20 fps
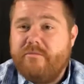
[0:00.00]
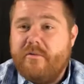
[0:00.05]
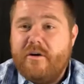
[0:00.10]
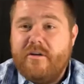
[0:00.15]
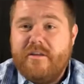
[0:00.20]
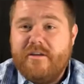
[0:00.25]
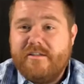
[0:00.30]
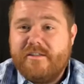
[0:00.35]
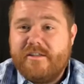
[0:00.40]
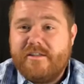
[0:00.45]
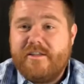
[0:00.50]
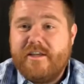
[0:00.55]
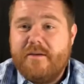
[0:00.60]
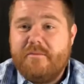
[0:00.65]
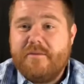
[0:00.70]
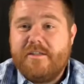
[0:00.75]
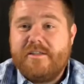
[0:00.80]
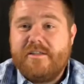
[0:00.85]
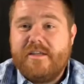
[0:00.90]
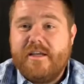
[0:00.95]
these the
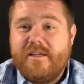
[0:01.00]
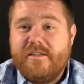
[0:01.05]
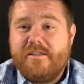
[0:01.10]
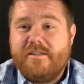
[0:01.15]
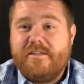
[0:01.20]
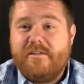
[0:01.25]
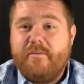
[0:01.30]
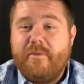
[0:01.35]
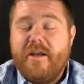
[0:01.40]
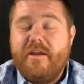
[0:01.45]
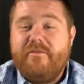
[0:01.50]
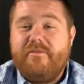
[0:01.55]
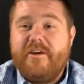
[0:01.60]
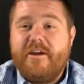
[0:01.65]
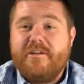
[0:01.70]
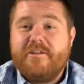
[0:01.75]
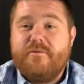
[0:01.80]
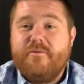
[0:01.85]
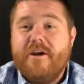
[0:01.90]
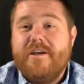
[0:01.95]
same as the
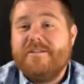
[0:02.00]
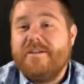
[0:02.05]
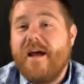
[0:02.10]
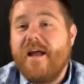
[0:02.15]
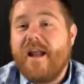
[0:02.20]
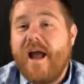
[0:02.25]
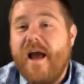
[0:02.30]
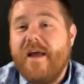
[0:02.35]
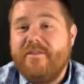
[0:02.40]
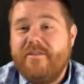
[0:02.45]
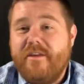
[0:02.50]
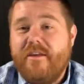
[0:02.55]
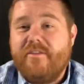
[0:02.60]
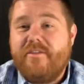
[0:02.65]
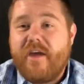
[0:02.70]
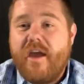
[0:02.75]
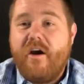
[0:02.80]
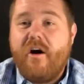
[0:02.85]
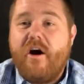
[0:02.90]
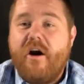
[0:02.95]
manufacturing wastes? I think
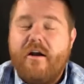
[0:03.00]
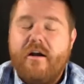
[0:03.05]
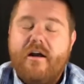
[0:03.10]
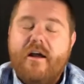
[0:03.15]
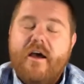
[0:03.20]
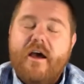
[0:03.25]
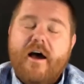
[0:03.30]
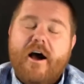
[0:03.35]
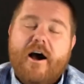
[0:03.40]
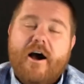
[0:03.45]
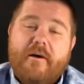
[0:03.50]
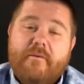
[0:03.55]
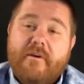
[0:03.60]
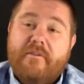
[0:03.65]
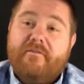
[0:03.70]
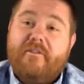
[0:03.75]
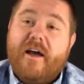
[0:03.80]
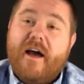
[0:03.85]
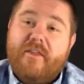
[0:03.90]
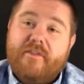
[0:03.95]
they are.
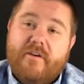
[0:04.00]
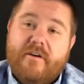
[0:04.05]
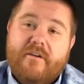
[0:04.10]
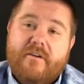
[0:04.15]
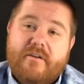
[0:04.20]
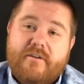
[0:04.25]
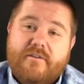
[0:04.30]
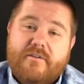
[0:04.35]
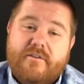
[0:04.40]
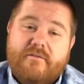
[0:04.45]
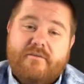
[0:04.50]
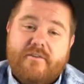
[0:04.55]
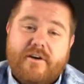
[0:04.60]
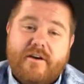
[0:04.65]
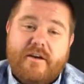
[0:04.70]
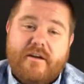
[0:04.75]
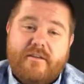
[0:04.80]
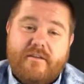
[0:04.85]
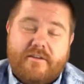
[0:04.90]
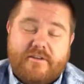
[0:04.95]
If not,
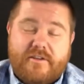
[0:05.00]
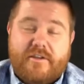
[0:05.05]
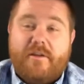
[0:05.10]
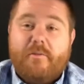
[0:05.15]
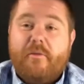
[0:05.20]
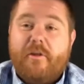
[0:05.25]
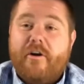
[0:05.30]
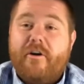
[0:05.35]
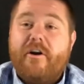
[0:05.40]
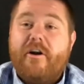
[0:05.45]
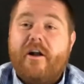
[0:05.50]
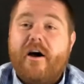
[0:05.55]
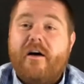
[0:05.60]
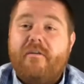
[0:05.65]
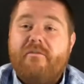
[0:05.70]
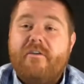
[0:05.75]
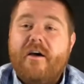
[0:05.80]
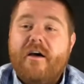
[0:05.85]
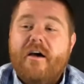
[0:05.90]
they're similar enough